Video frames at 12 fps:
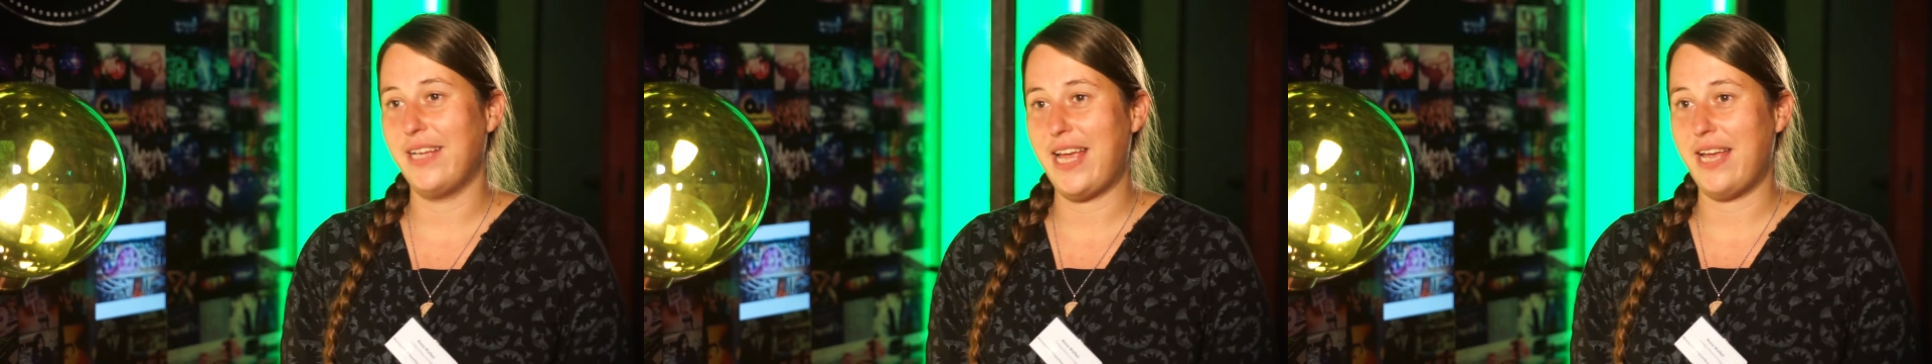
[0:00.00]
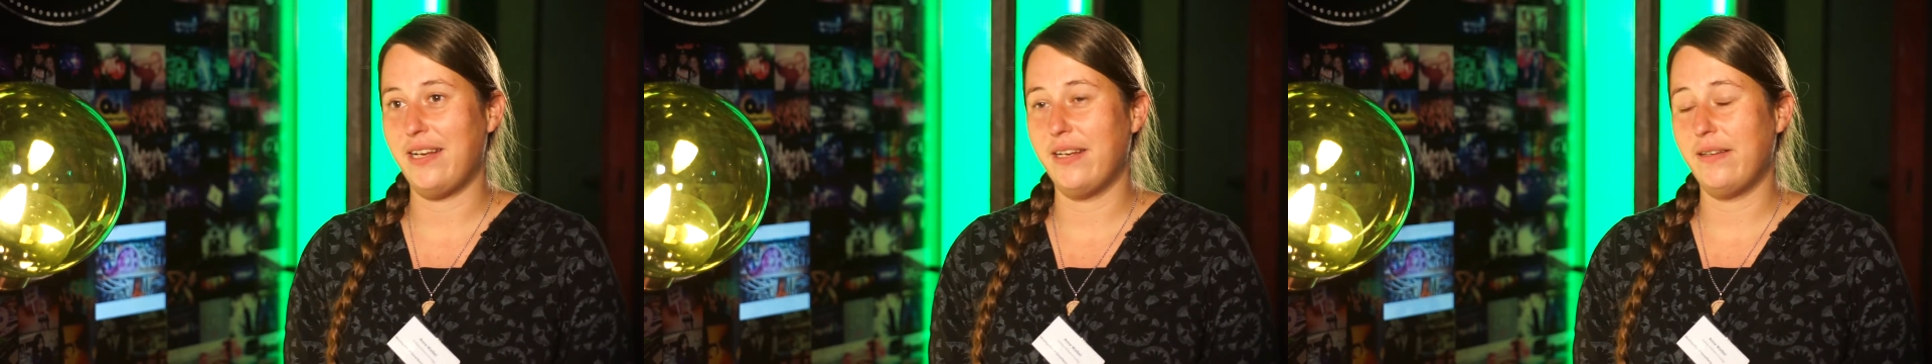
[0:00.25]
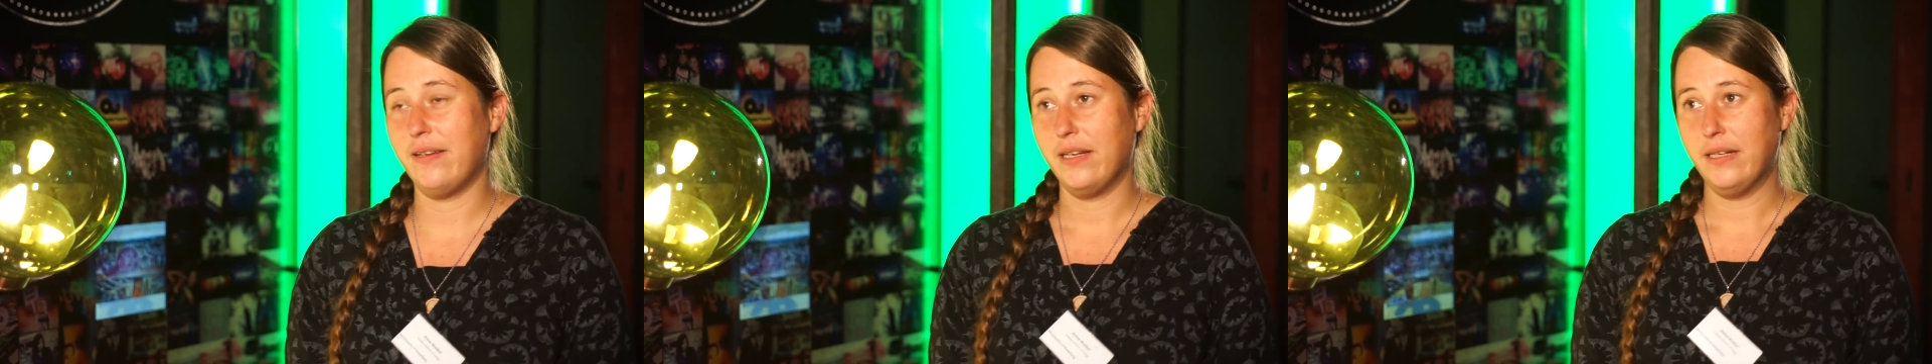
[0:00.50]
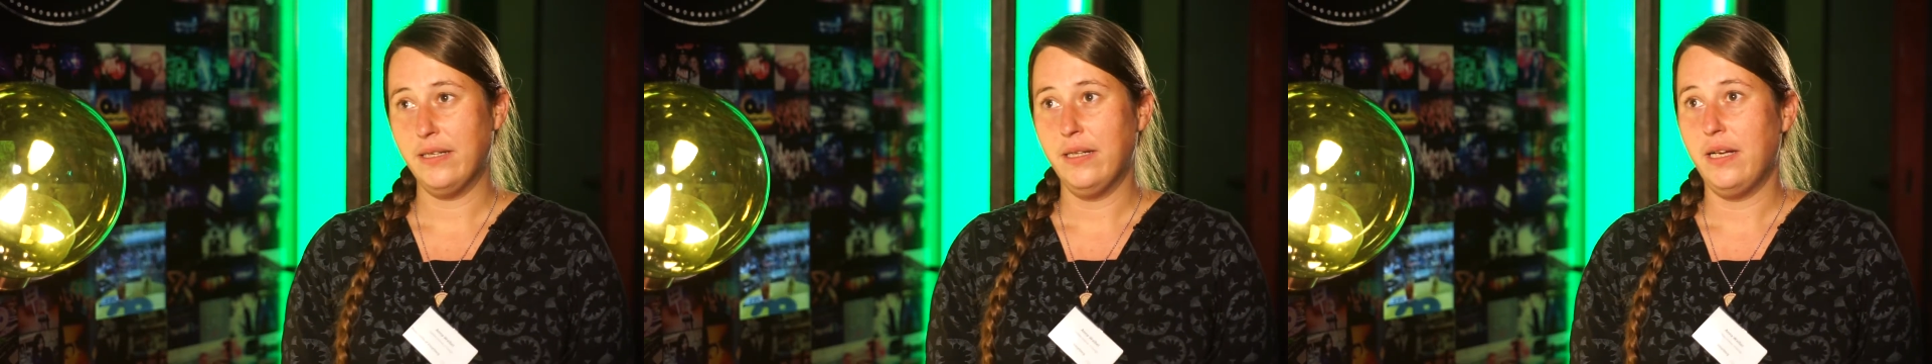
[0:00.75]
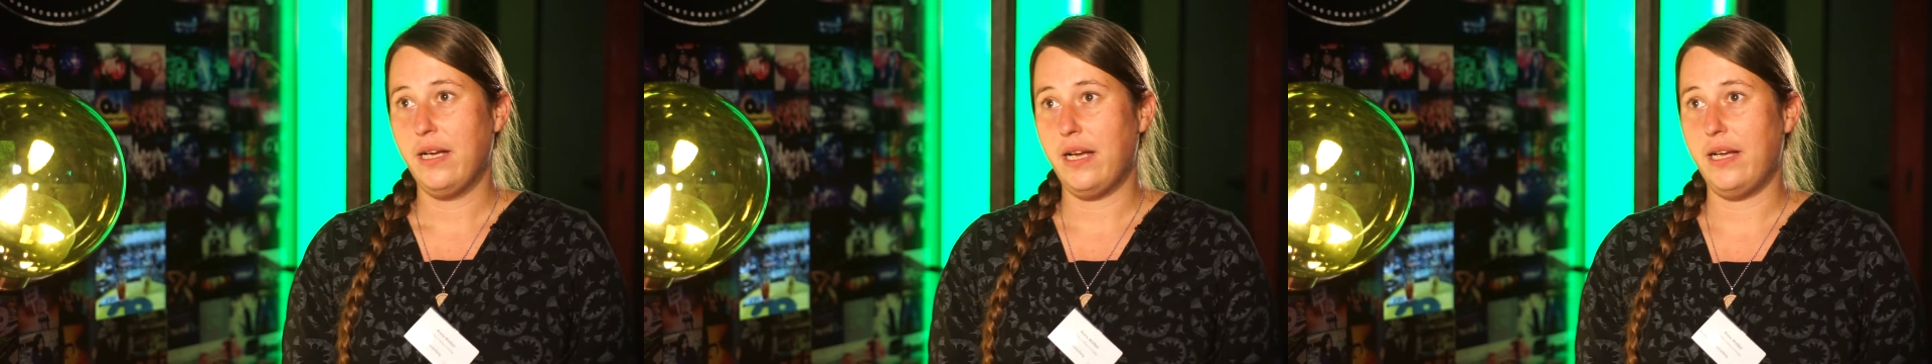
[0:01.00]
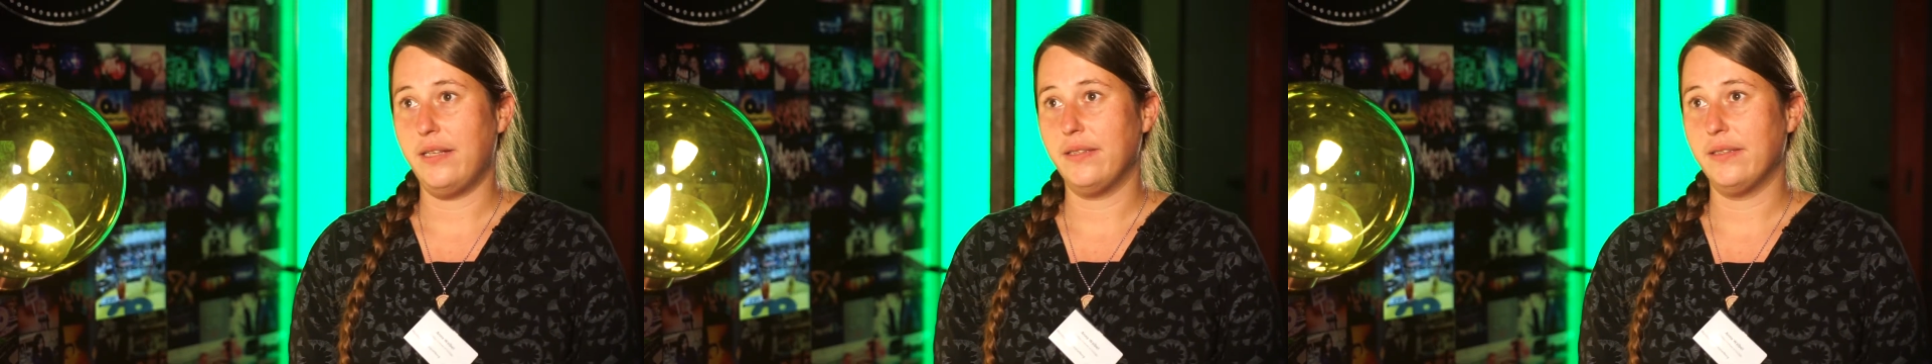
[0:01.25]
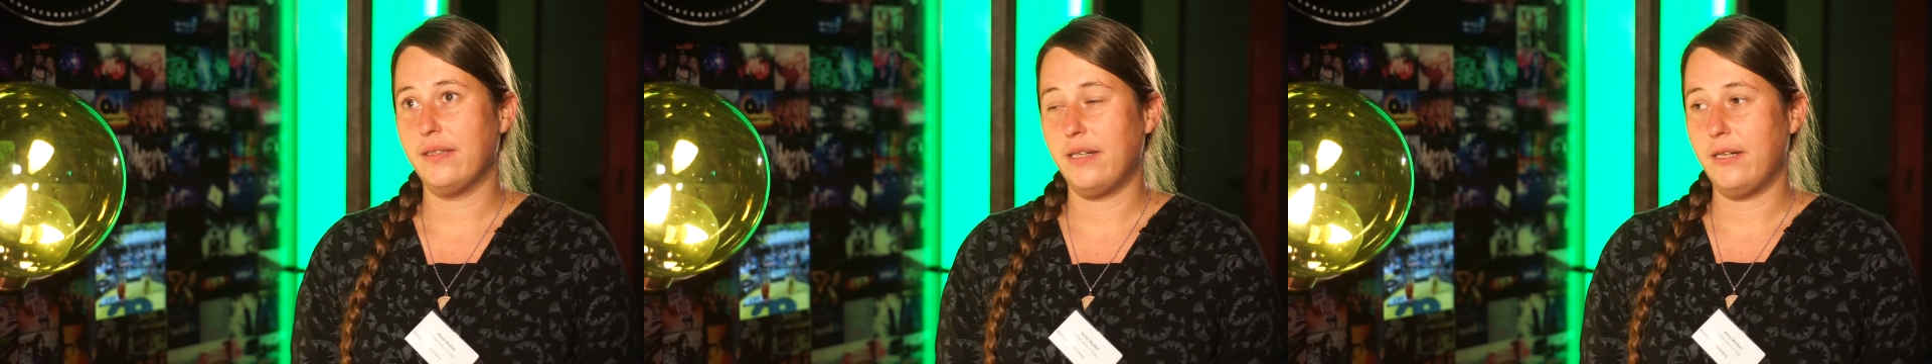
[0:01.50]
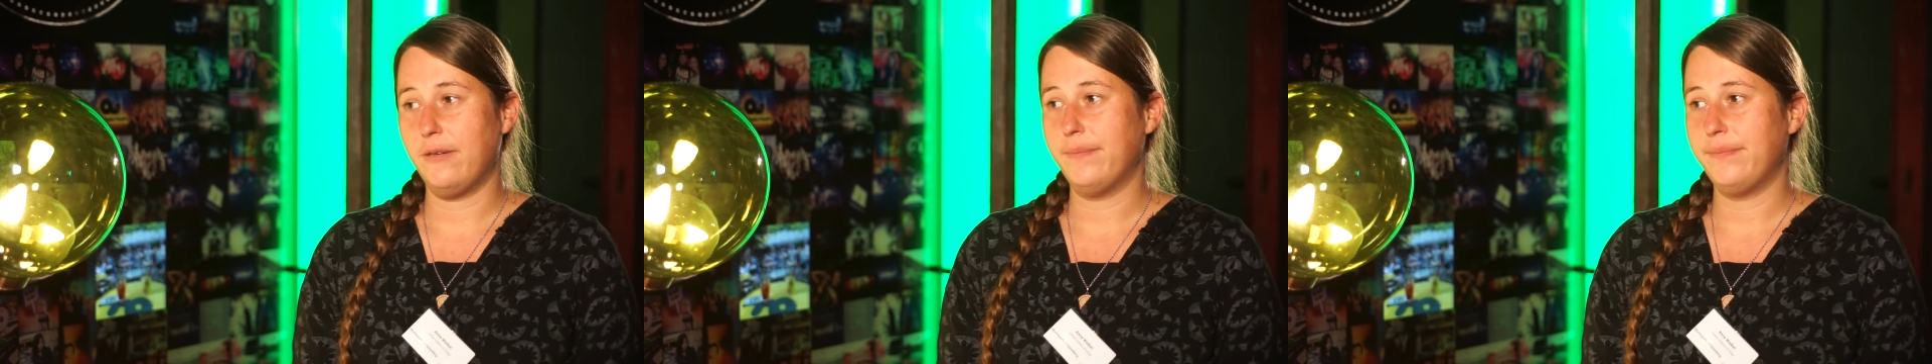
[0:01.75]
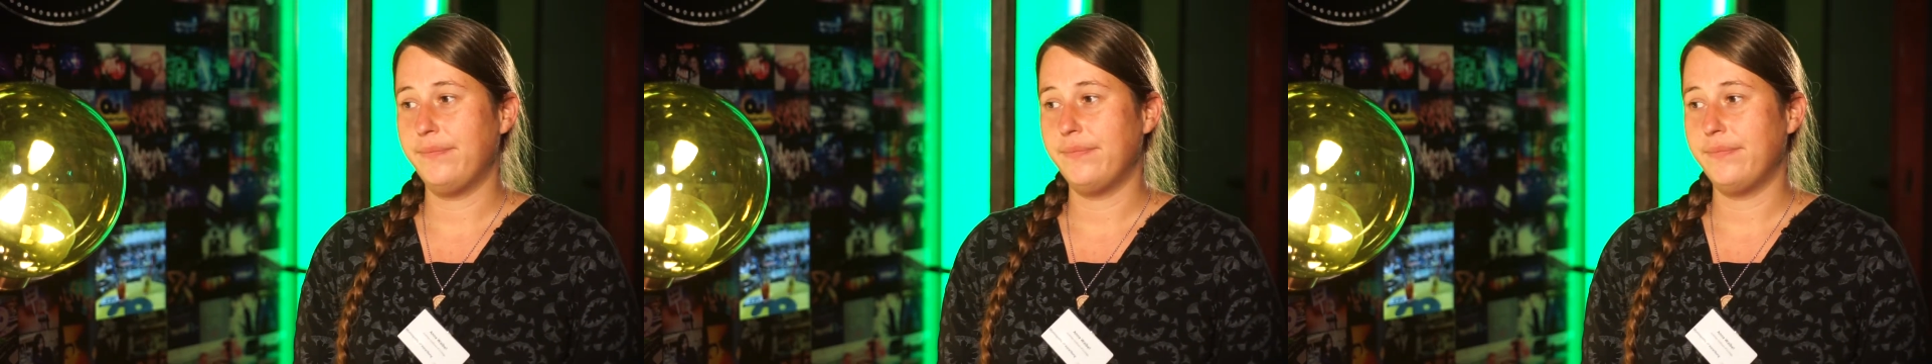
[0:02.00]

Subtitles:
And